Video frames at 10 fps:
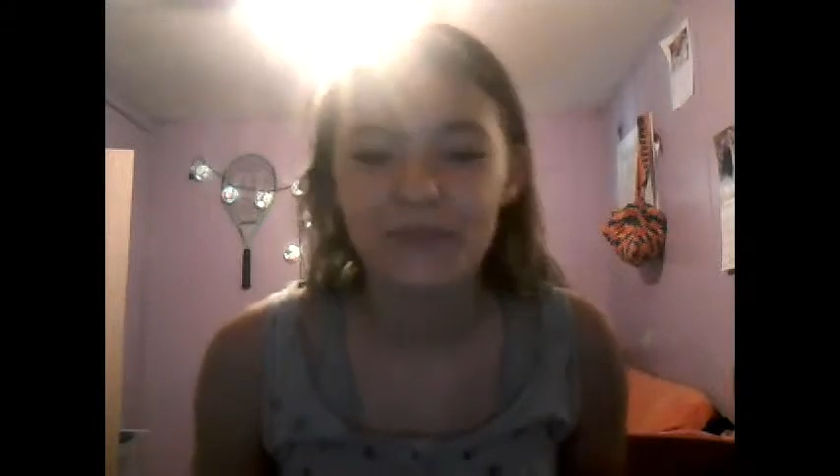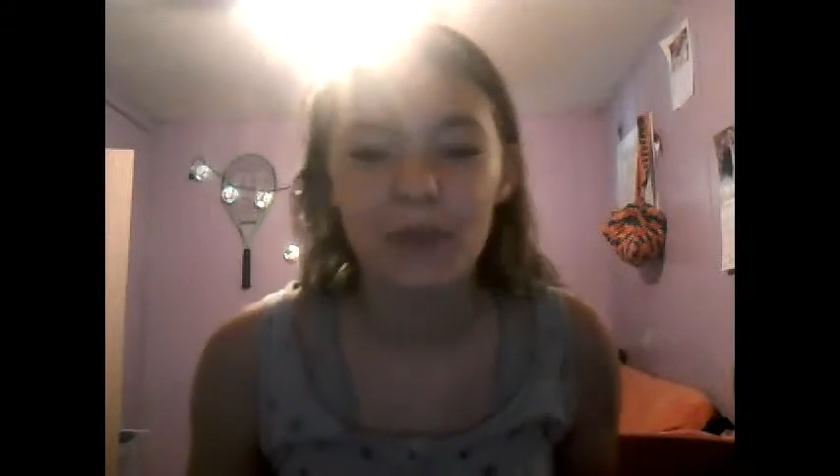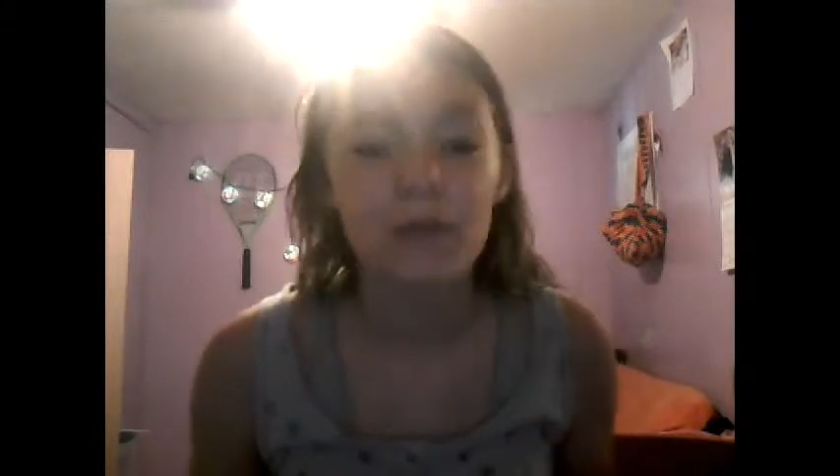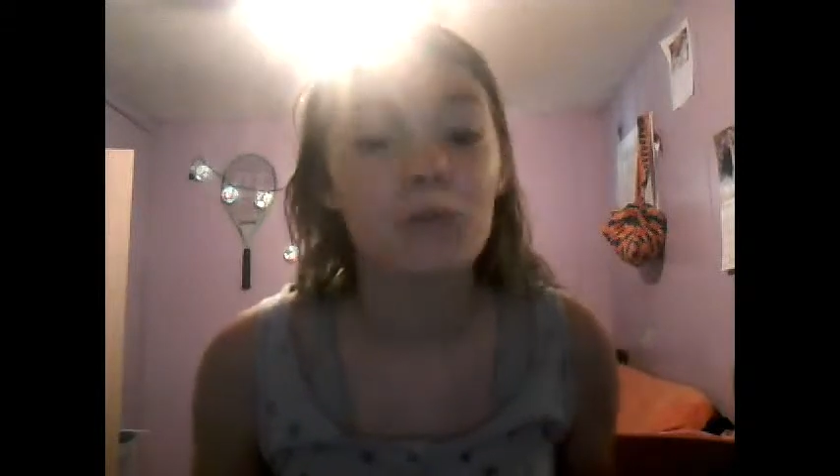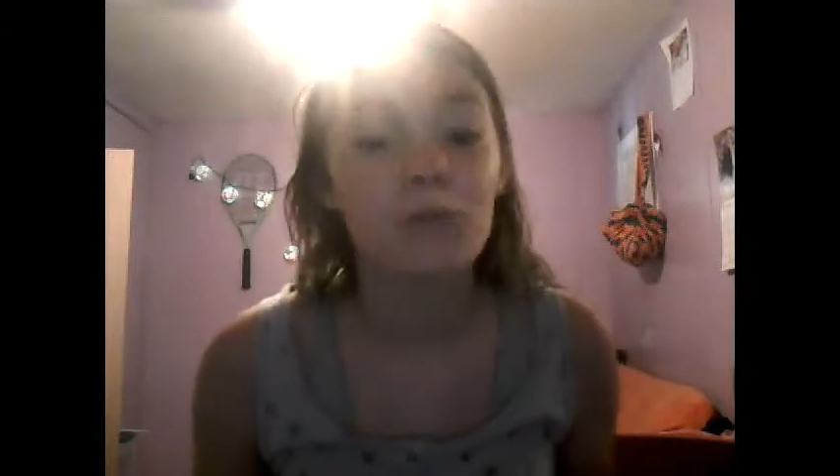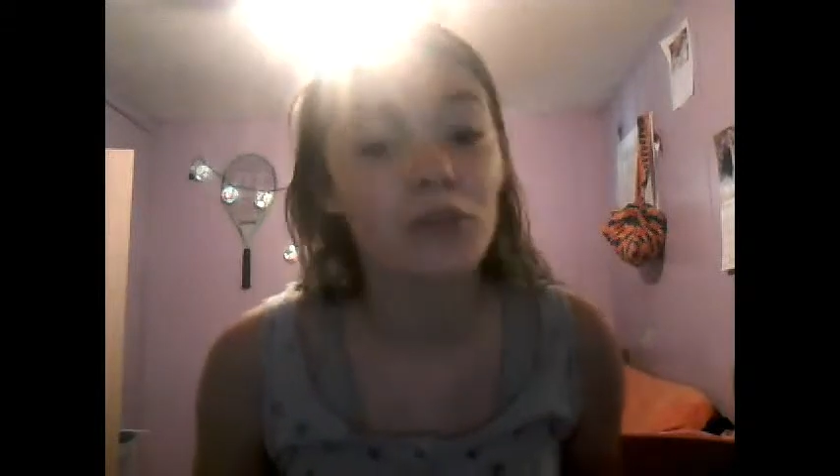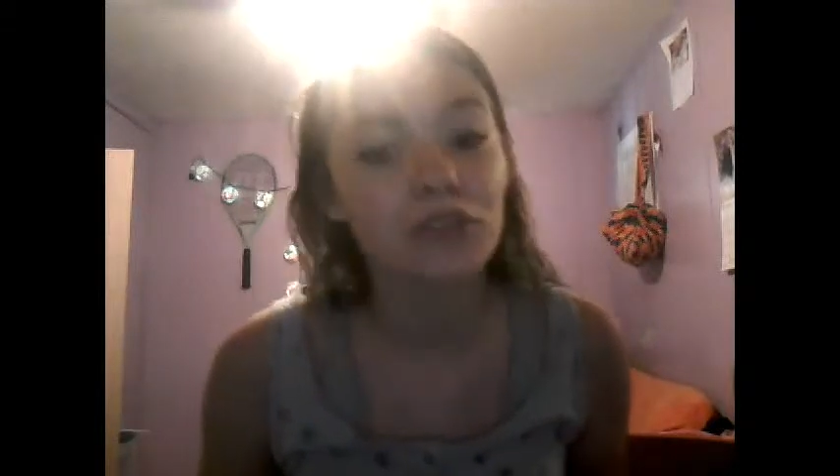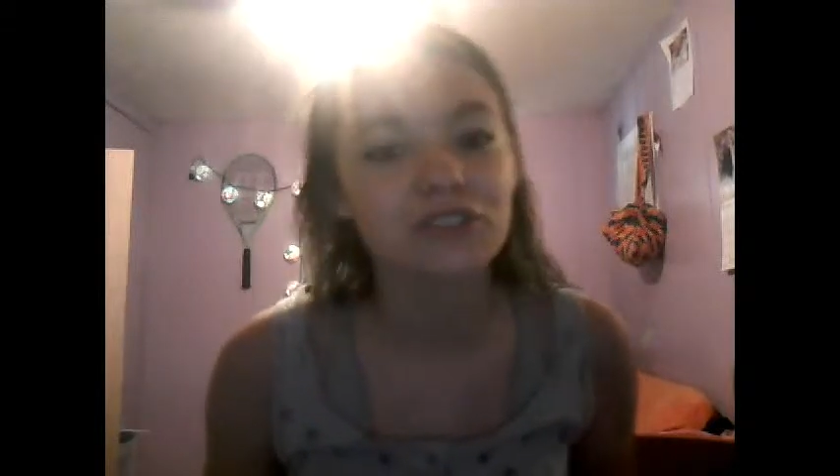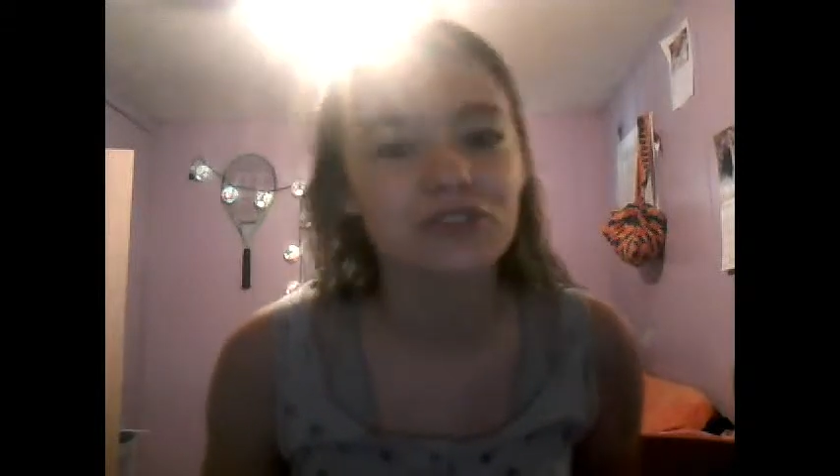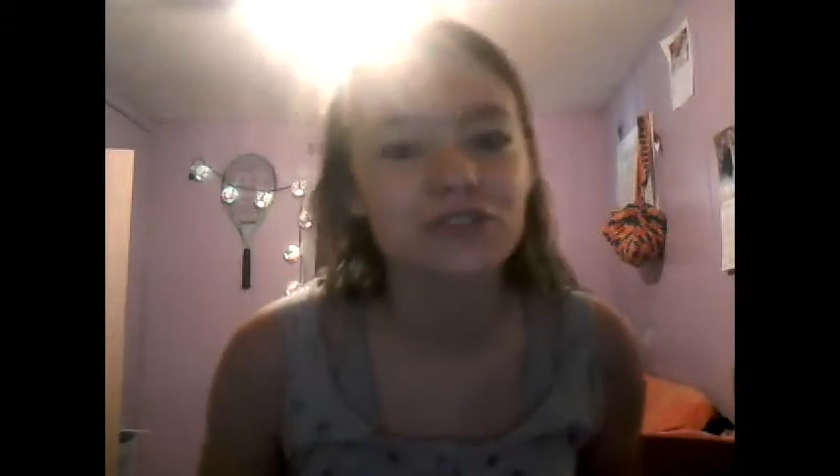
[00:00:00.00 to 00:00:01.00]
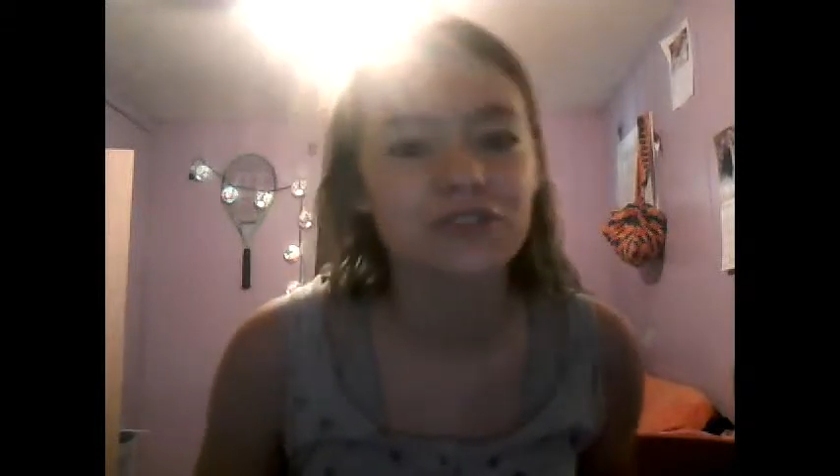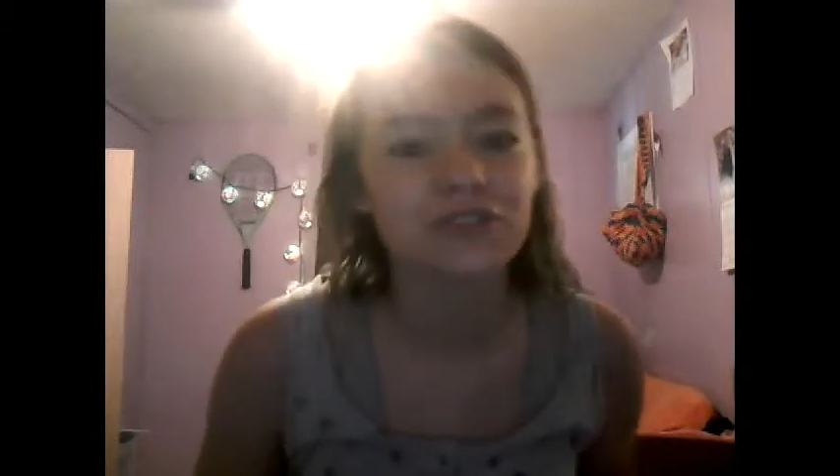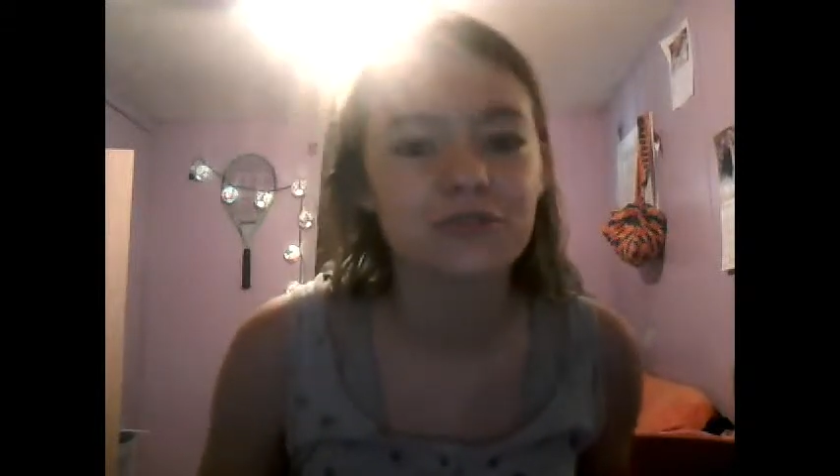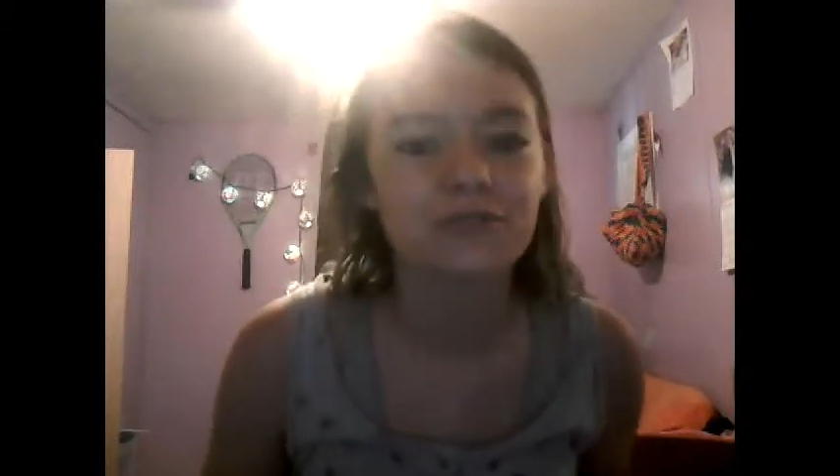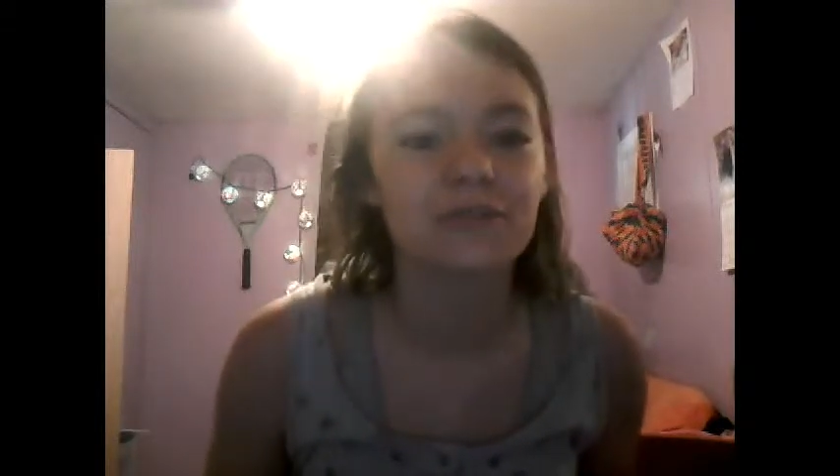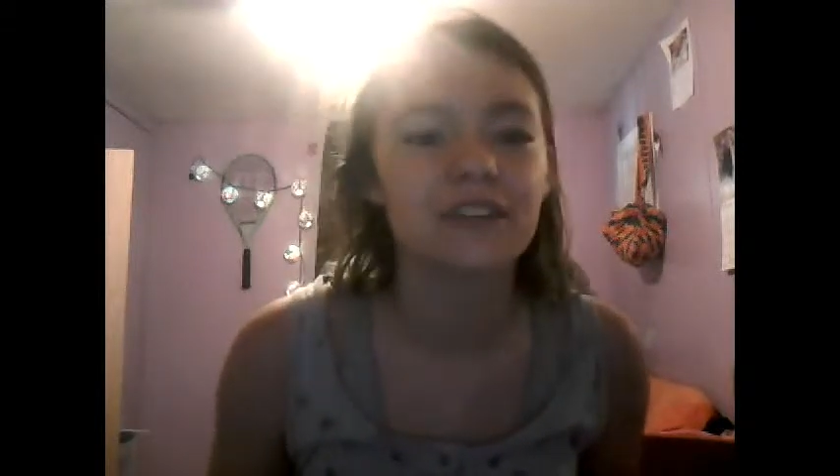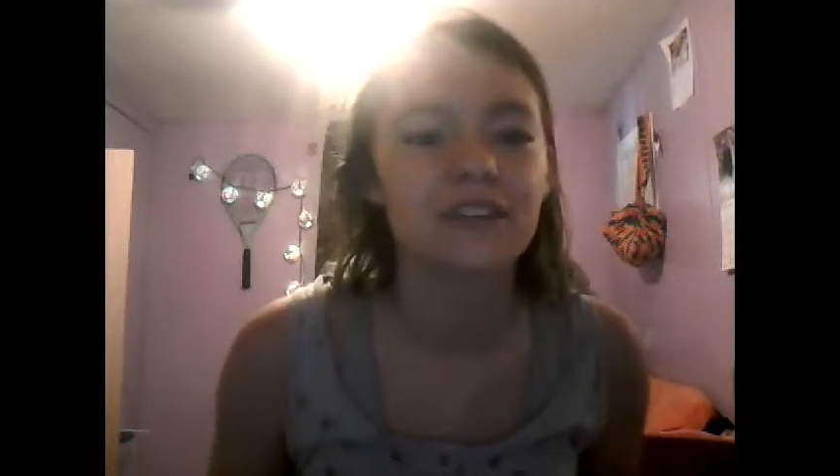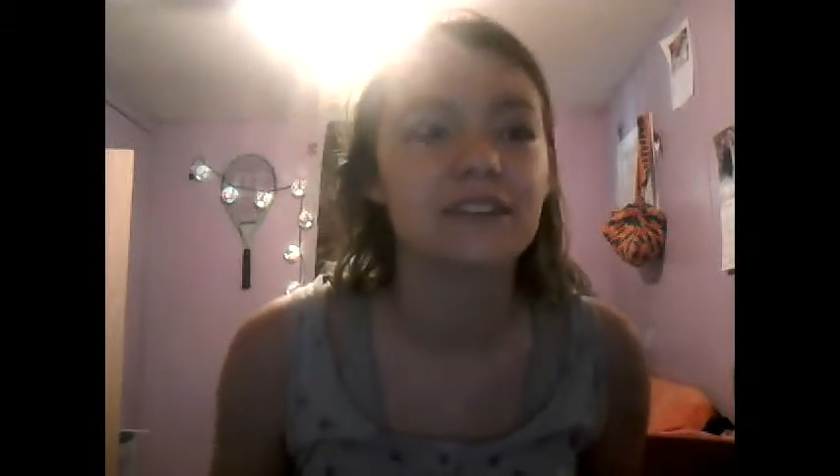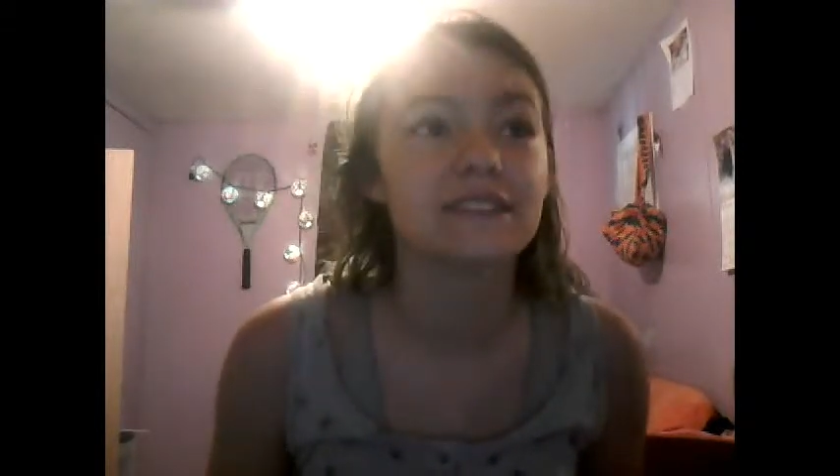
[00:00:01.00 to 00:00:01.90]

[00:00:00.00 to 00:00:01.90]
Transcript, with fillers: my brother introduced me to